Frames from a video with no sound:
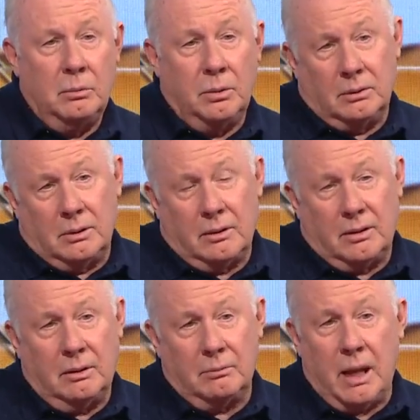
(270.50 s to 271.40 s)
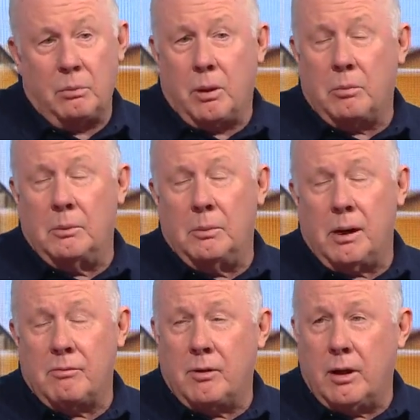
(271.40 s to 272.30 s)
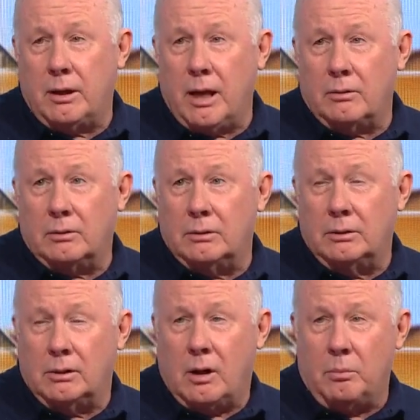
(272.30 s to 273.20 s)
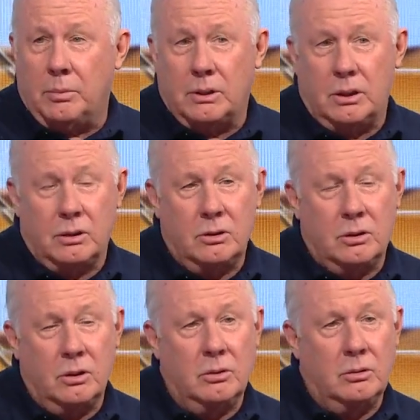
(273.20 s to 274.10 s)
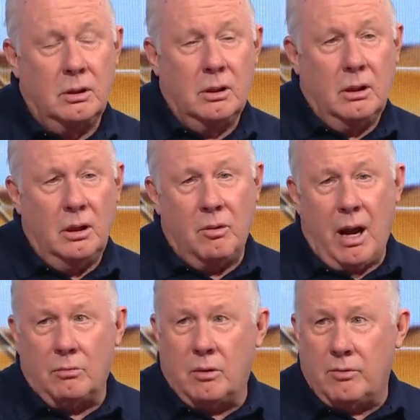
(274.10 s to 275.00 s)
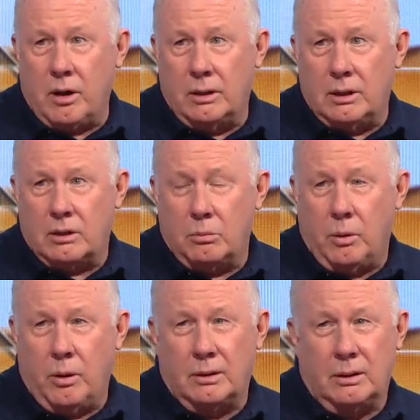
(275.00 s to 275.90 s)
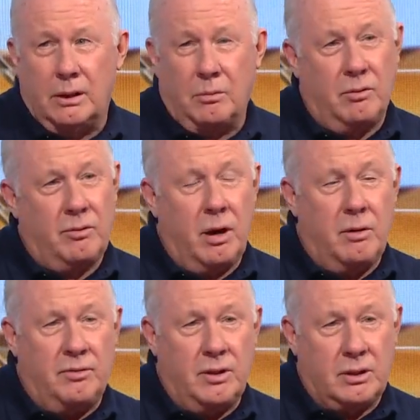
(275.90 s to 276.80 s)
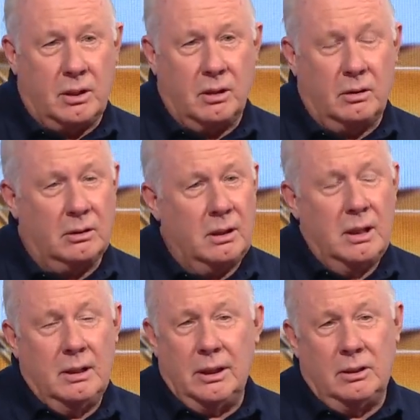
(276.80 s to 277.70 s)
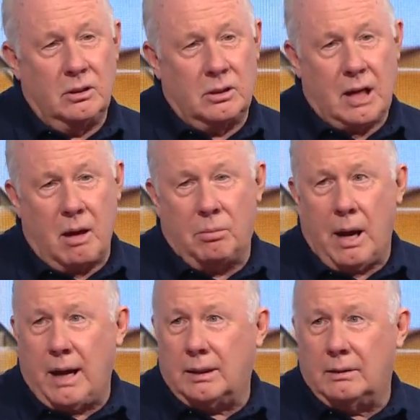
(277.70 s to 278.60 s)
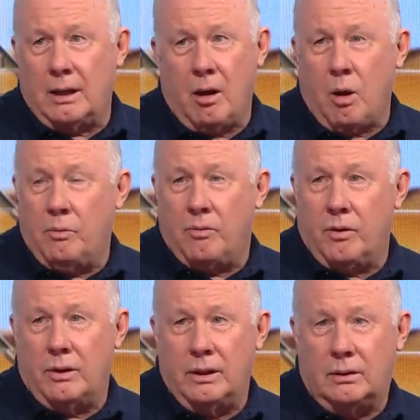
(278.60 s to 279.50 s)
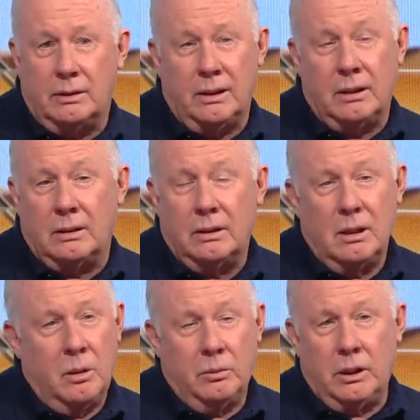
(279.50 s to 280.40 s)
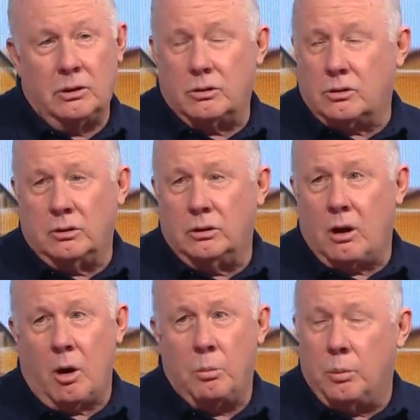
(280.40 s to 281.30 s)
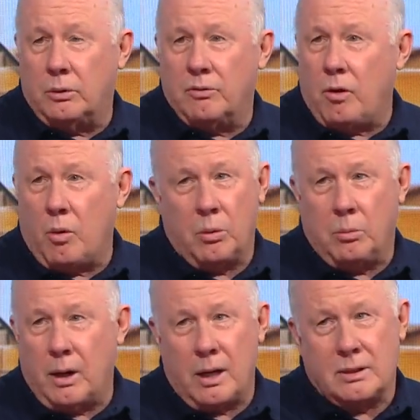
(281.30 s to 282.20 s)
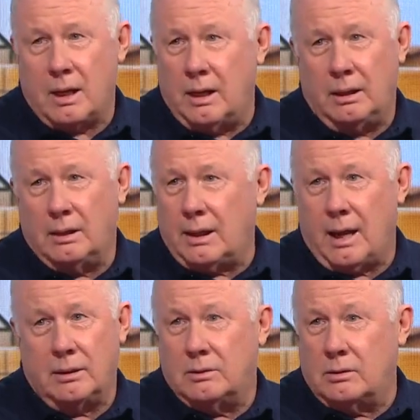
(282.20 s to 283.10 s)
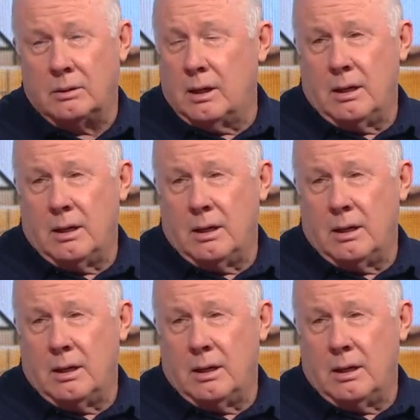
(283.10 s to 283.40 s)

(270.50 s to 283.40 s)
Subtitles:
But I think they'll probably be able to find out in the competition too. Iran were very disappointing. They were very physical. They just sat back. They hoped for a 0-0. They just couldn't cope with the forward players that England had